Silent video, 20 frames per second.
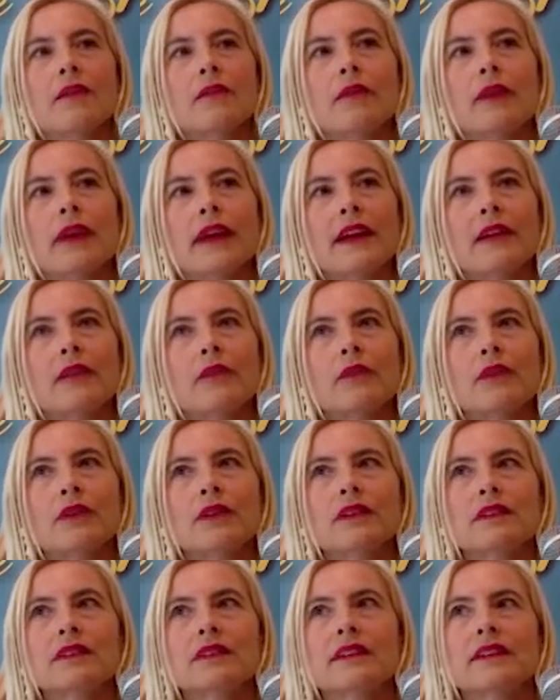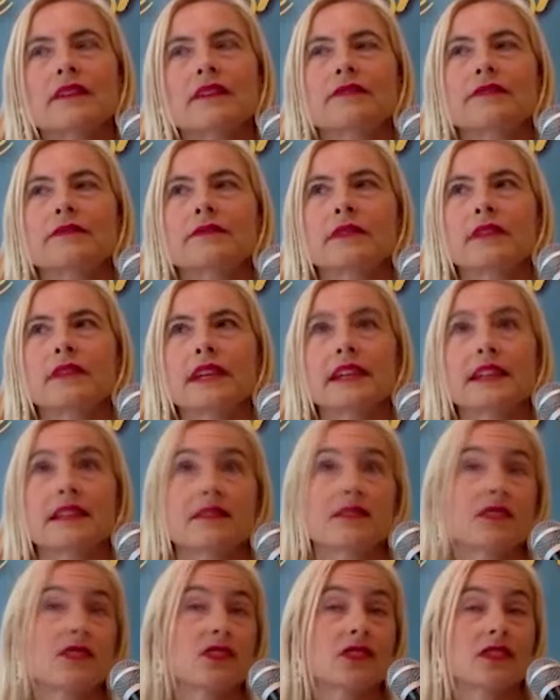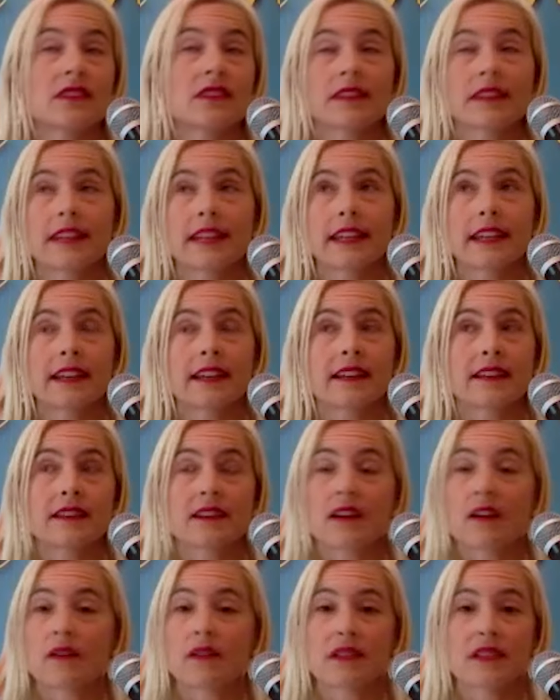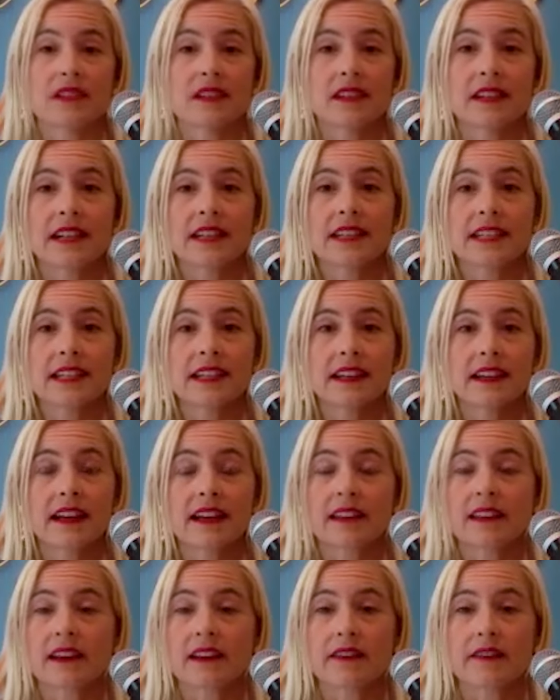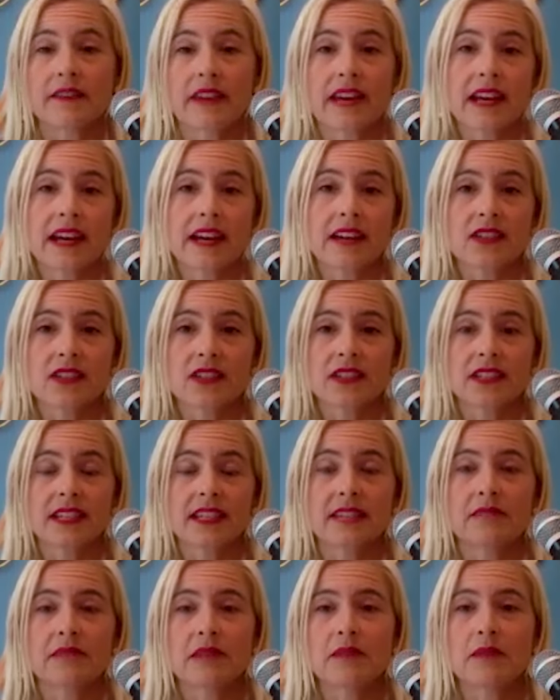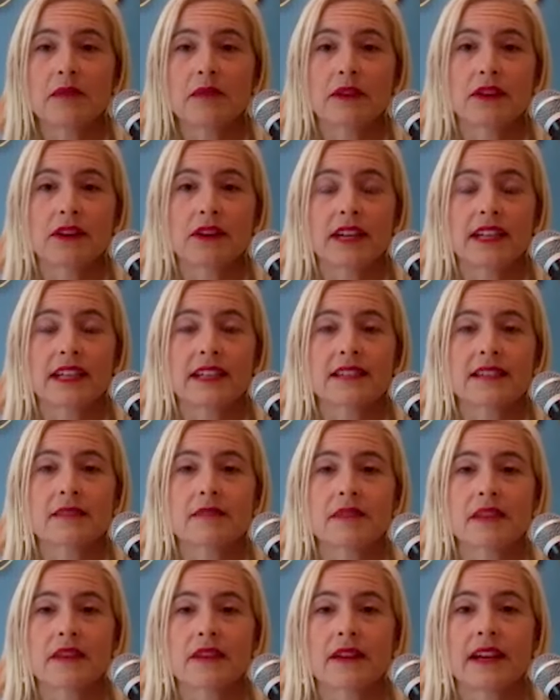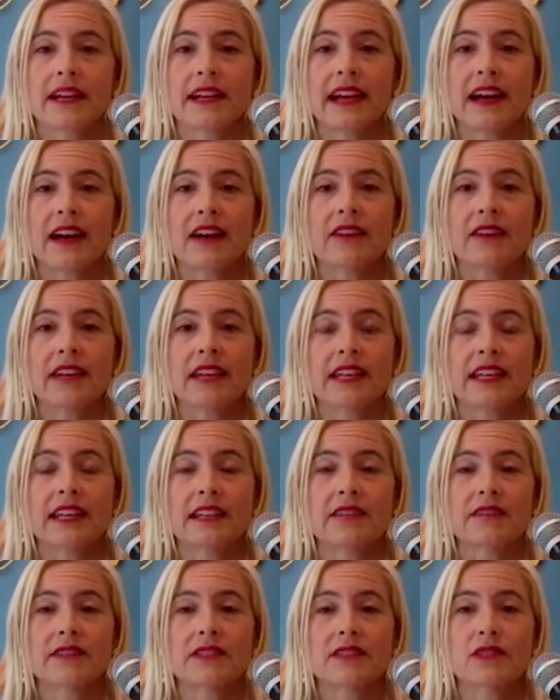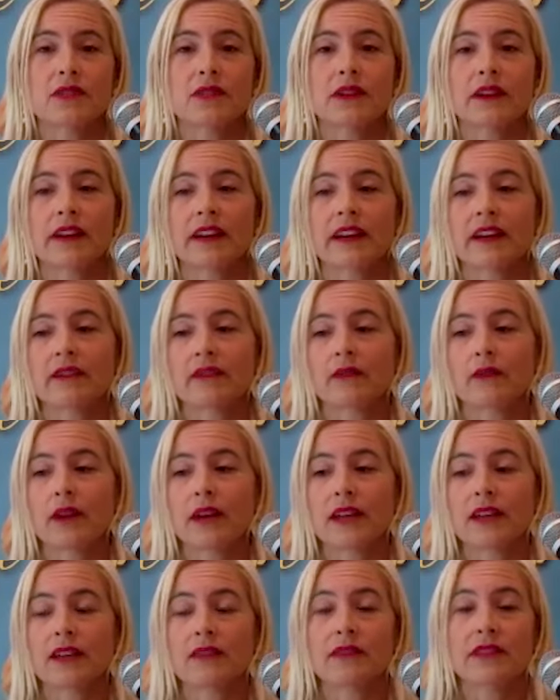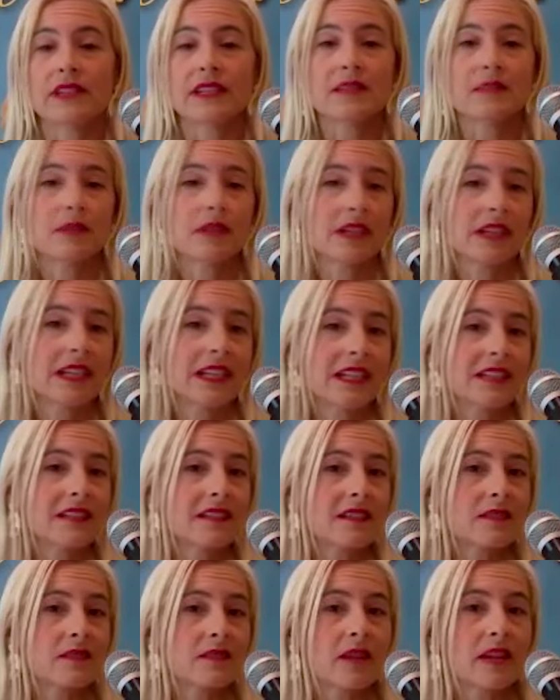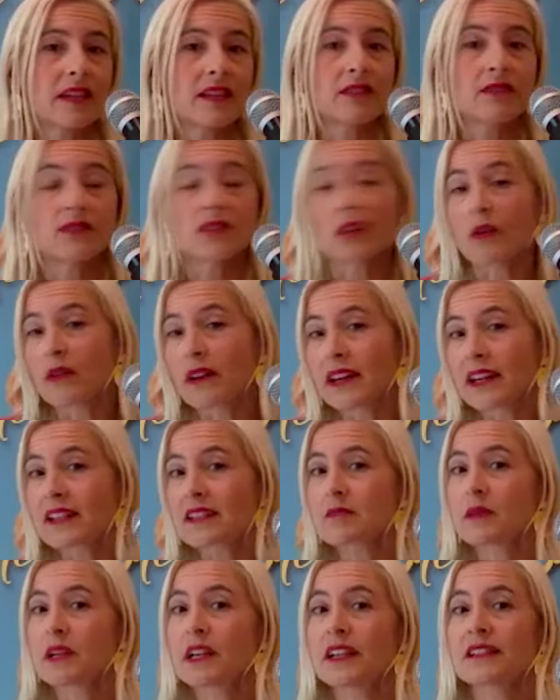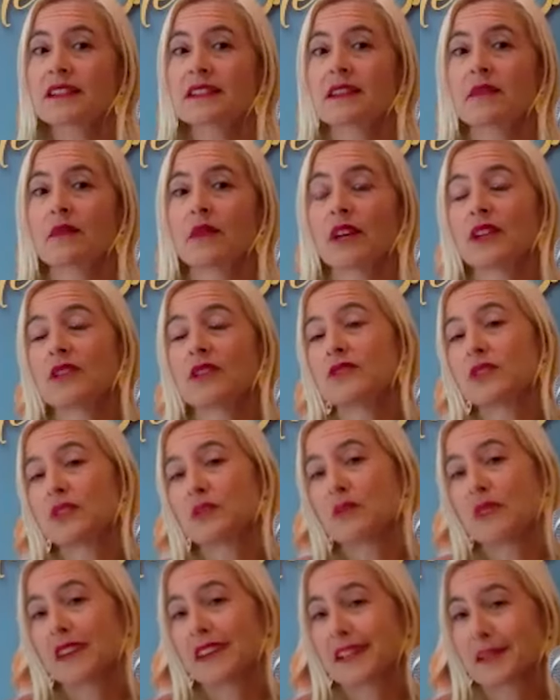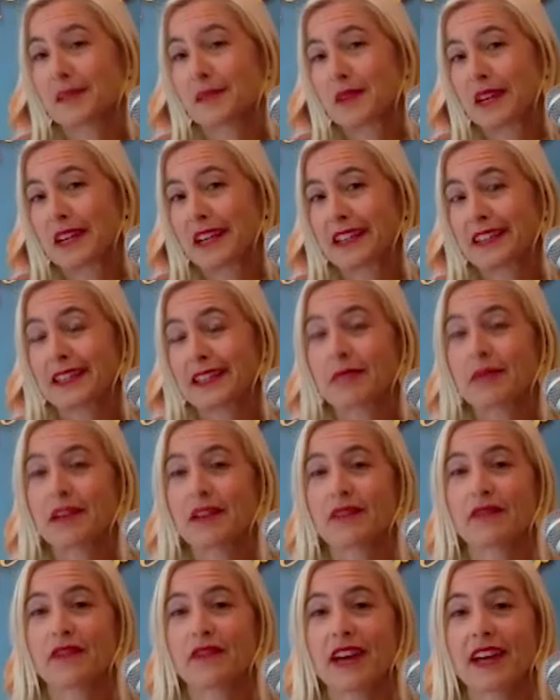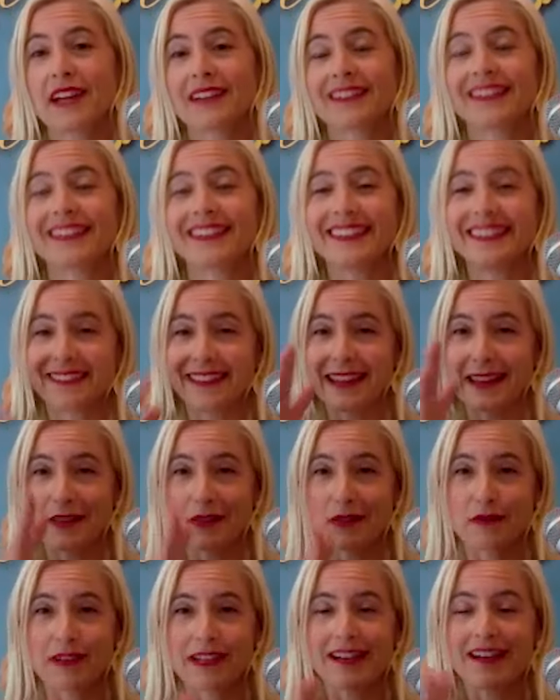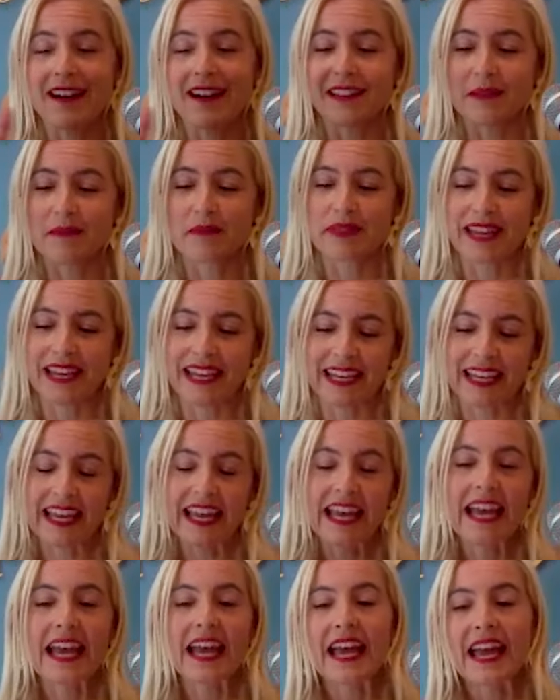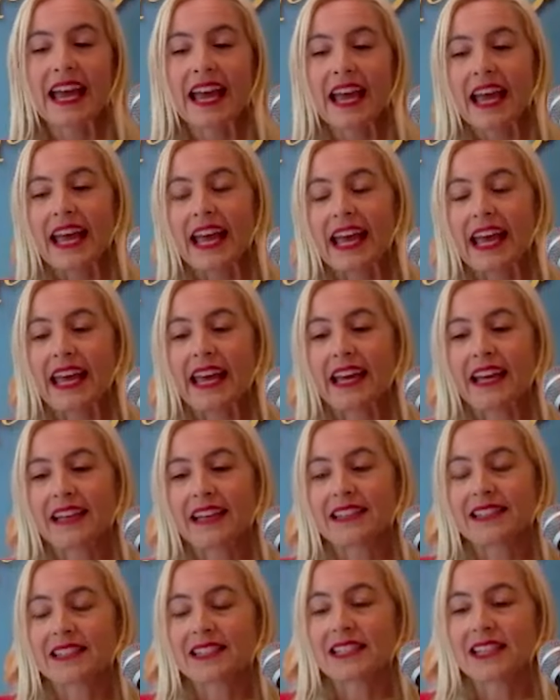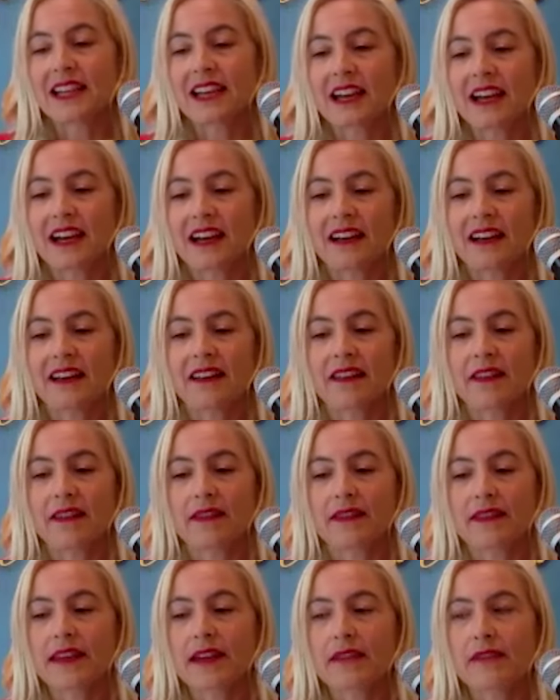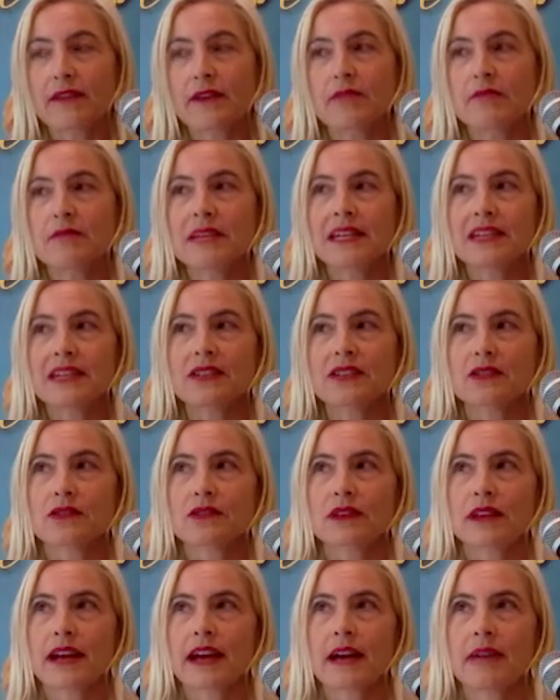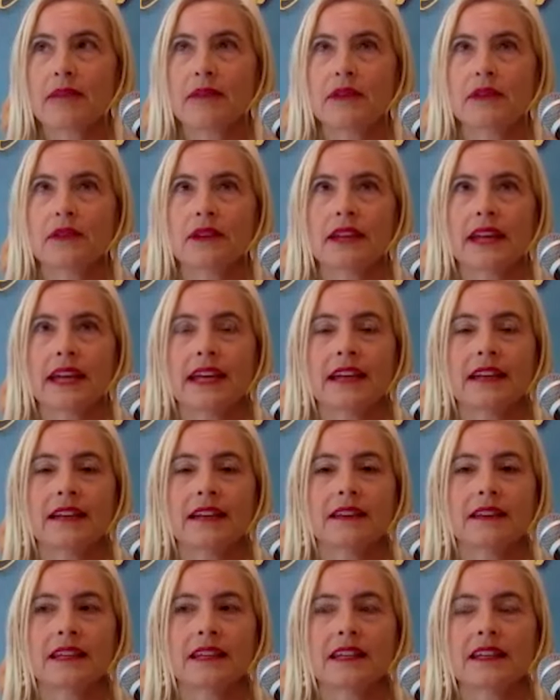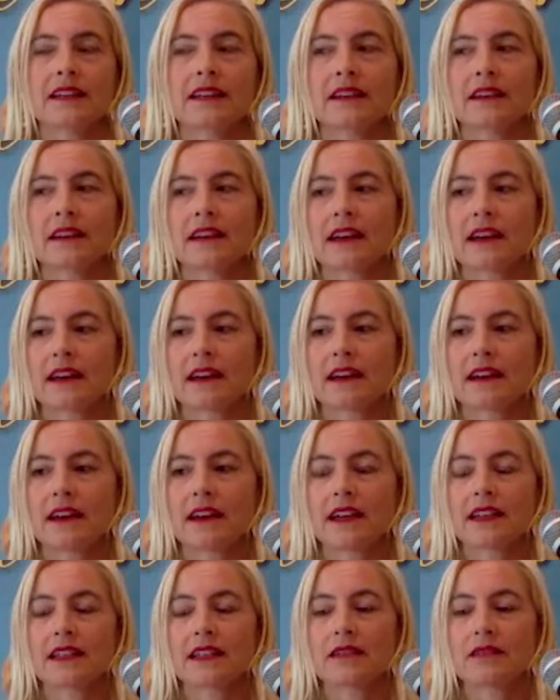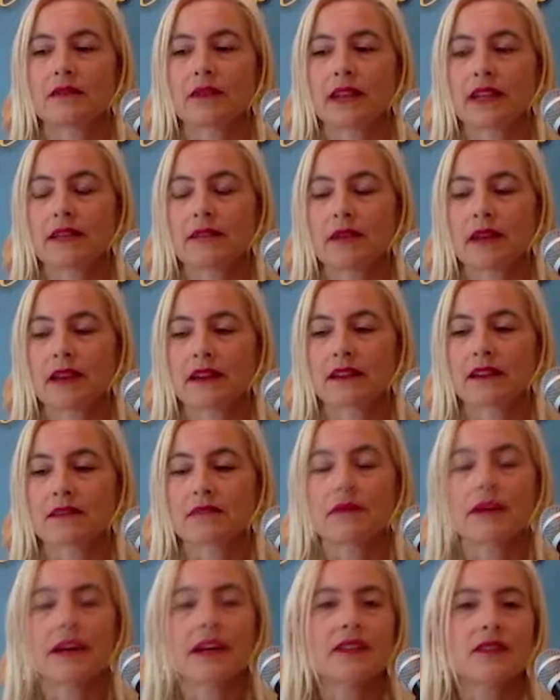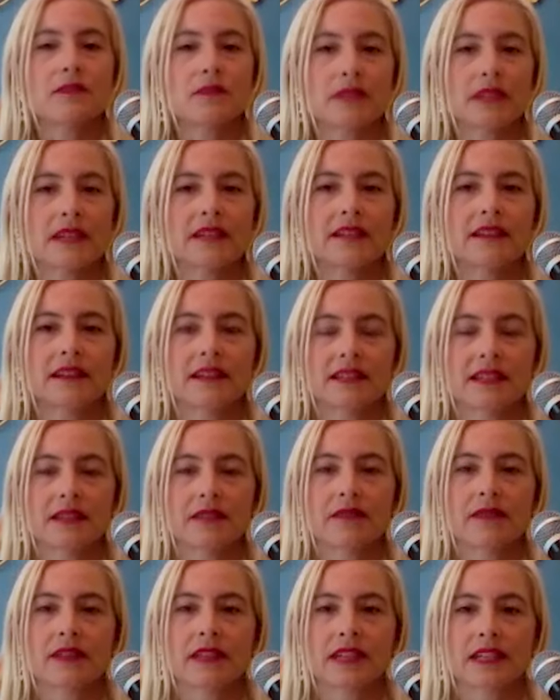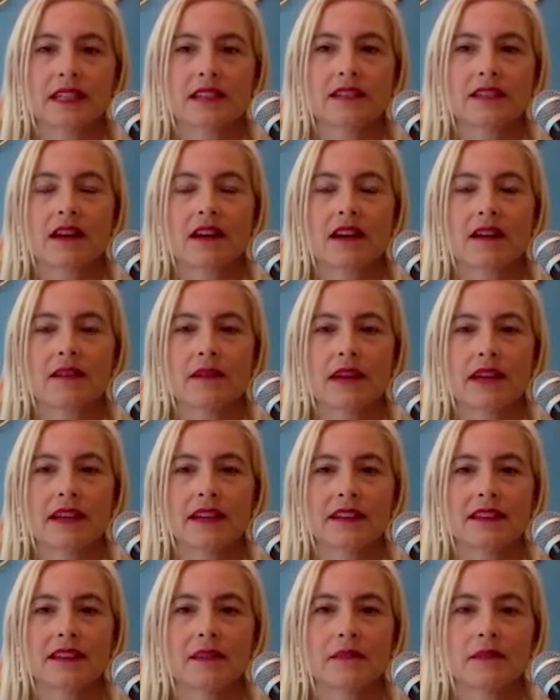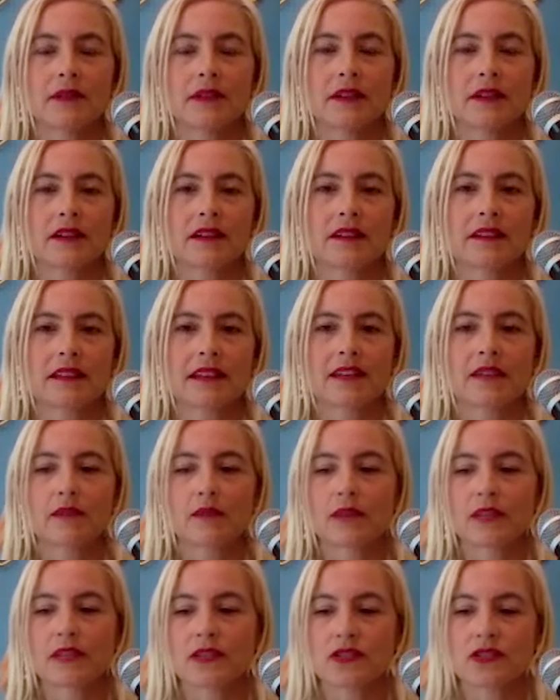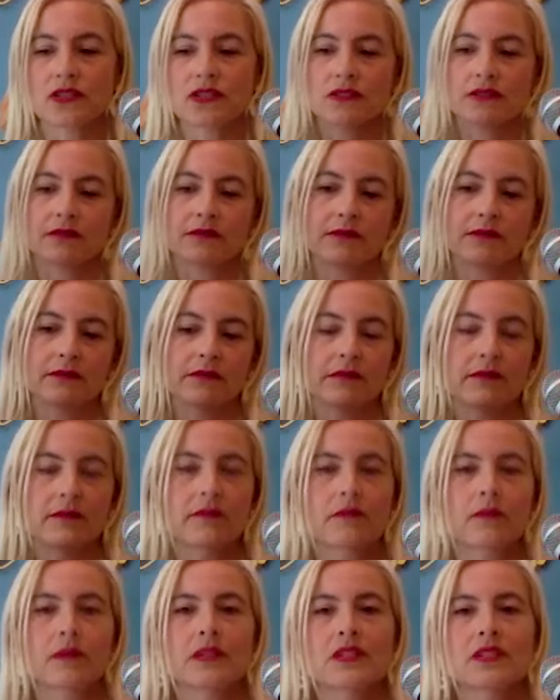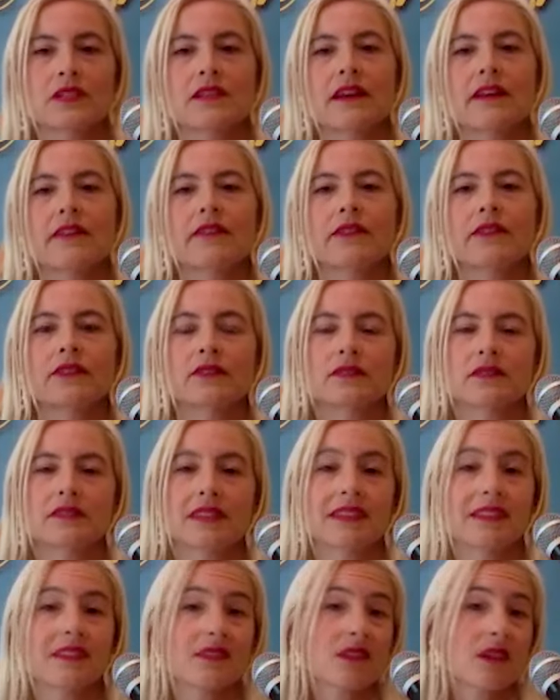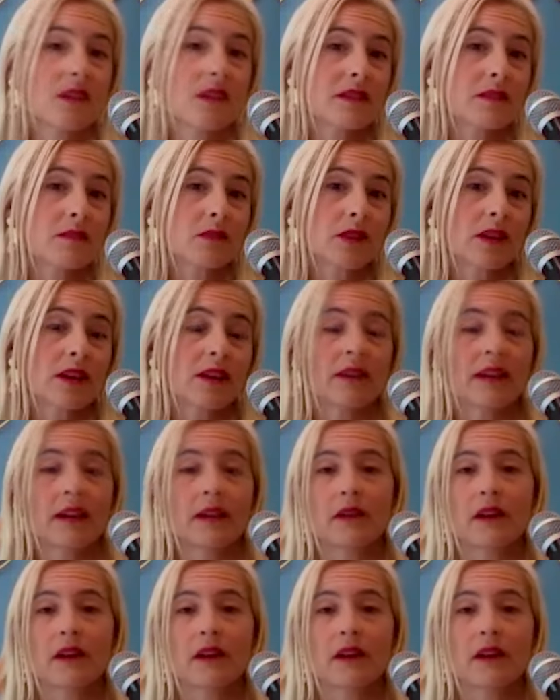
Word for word: Right. Well, it journaling is always a good idea. I love that actually. Maybe we're creating something right now, like an inventory of what you've experienced, what you don't want to experience, and what you do want to experience. That'd be a fun, like mm-hmm. three column thing. And uh yeah, for me, it just sort of happened organically. I didn't write about as much, but I definitely talk about it in the book, like mm-hmm. which which levels. And there's always more, right?